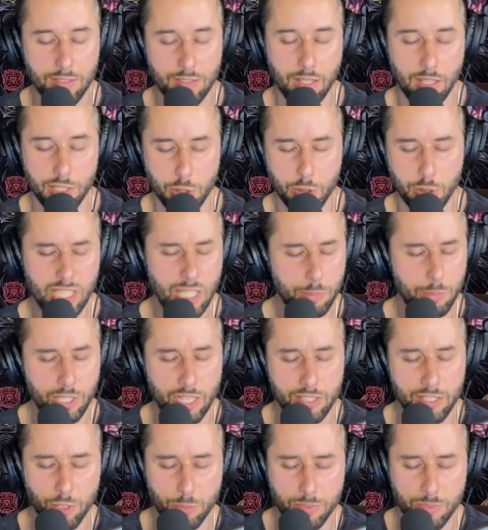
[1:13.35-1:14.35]
You can keep your
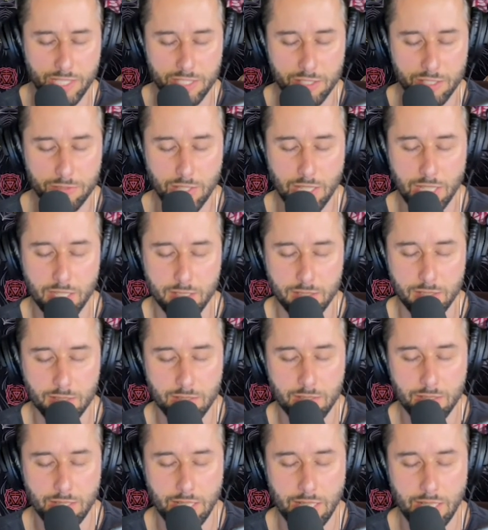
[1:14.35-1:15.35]
eyes open, that's fine.
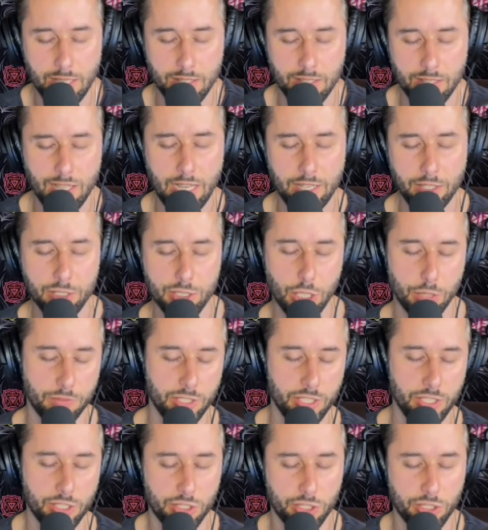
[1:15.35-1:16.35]
And allow yourself to
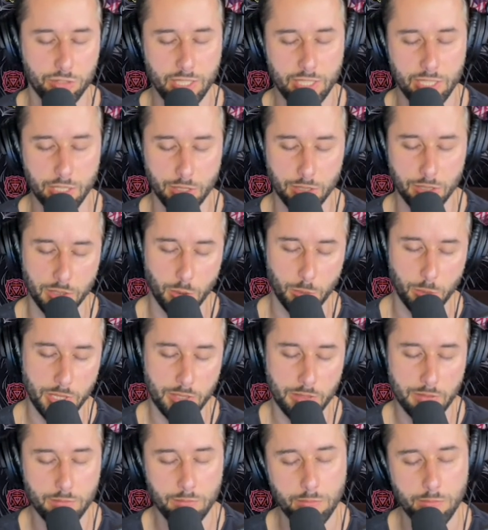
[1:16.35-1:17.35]
just surrender a little bit.
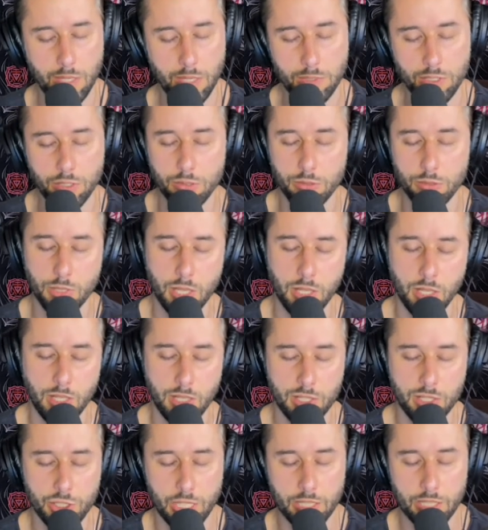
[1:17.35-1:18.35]
Maybe you
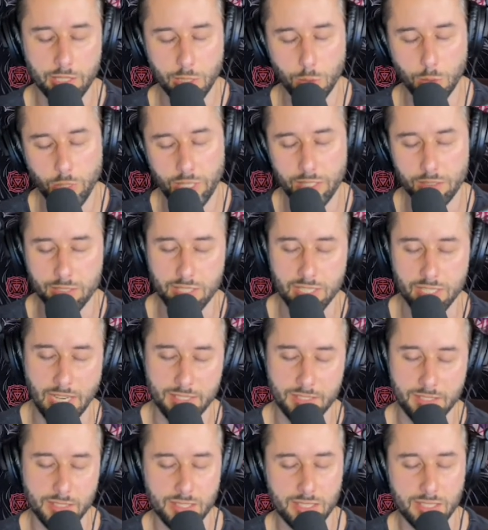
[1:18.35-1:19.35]
gently wiggle side
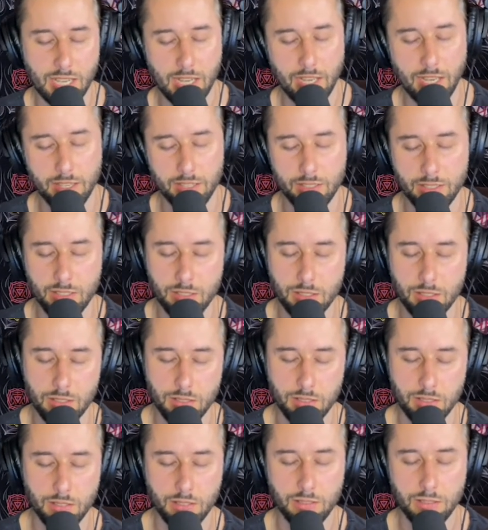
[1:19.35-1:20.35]
to side.
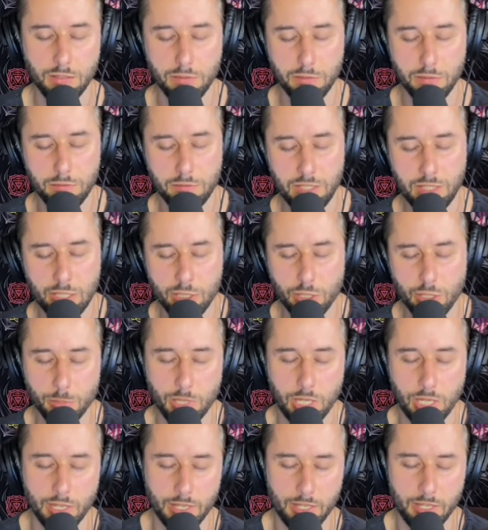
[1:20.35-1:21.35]
Feel your
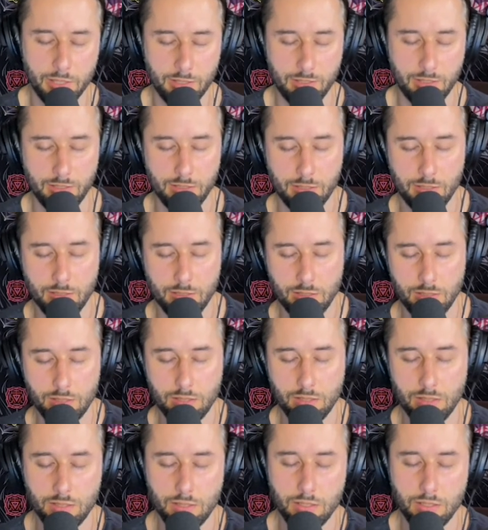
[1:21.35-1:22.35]
body.
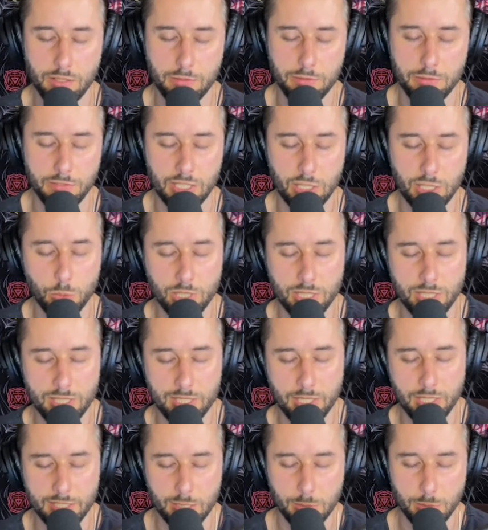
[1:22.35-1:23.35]
Feel what it's
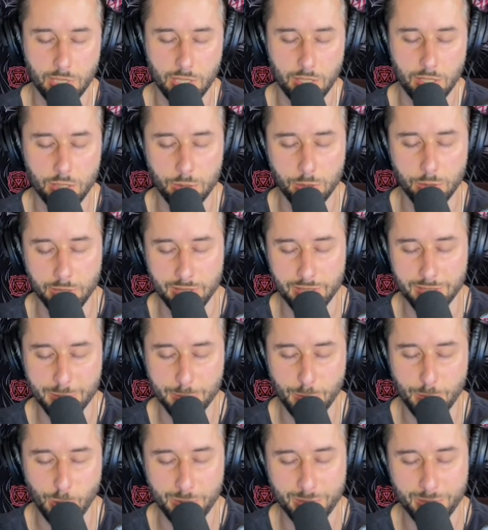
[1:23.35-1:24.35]
like to be you in this
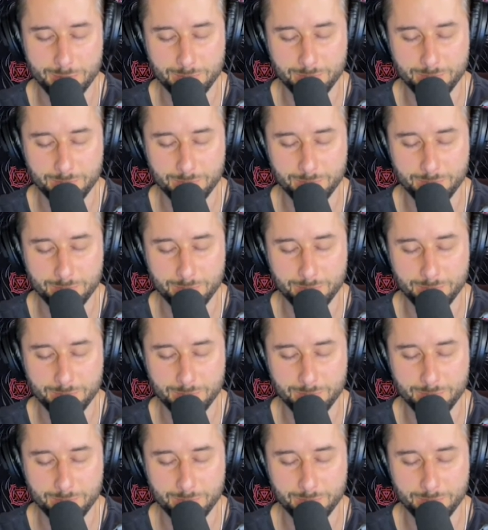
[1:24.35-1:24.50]
moment.